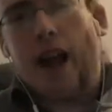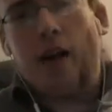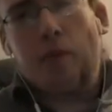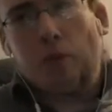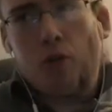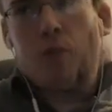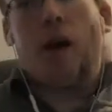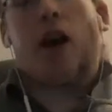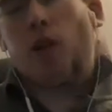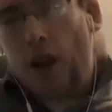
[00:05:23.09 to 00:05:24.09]
that Bruce
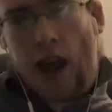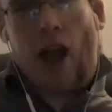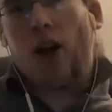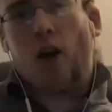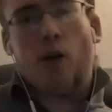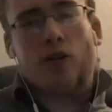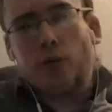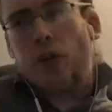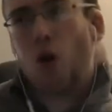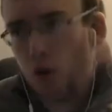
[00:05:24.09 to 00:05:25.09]
Banner can't go into
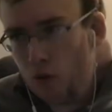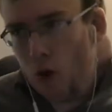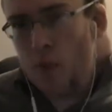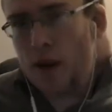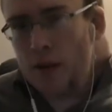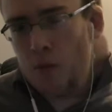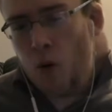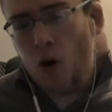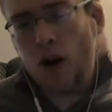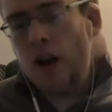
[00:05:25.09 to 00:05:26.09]
his Hulk form
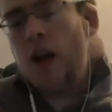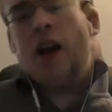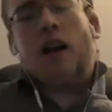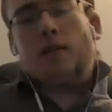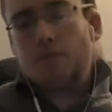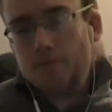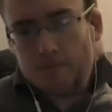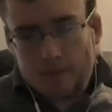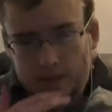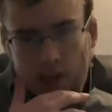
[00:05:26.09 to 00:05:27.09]
anymore.
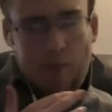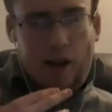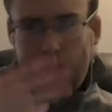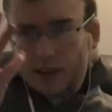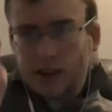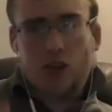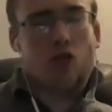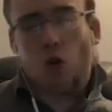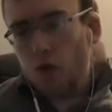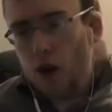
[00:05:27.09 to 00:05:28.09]
He mentioned in
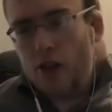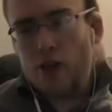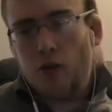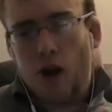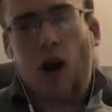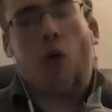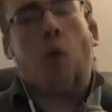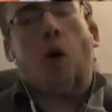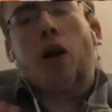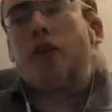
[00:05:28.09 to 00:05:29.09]
Thor Ragnarok,
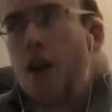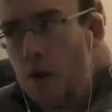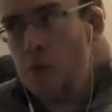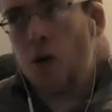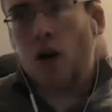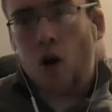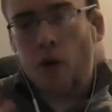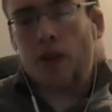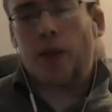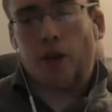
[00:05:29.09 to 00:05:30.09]
one of them would go
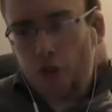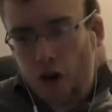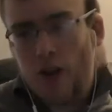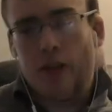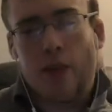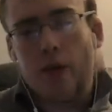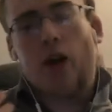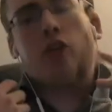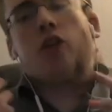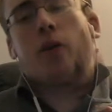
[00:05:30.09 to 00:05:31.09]
into the trap that the
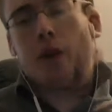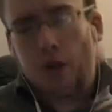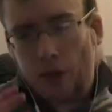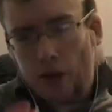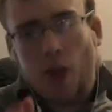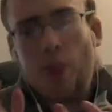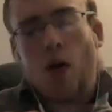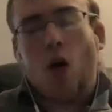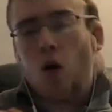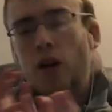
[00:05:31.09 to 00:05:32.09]
other, if he becomes the
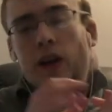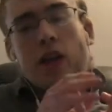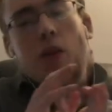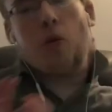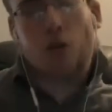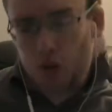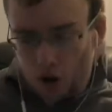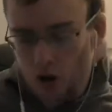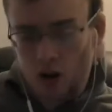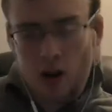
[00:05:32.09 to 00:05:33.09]
Hulk, he can never
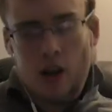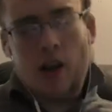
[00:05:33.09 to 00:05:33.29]
return.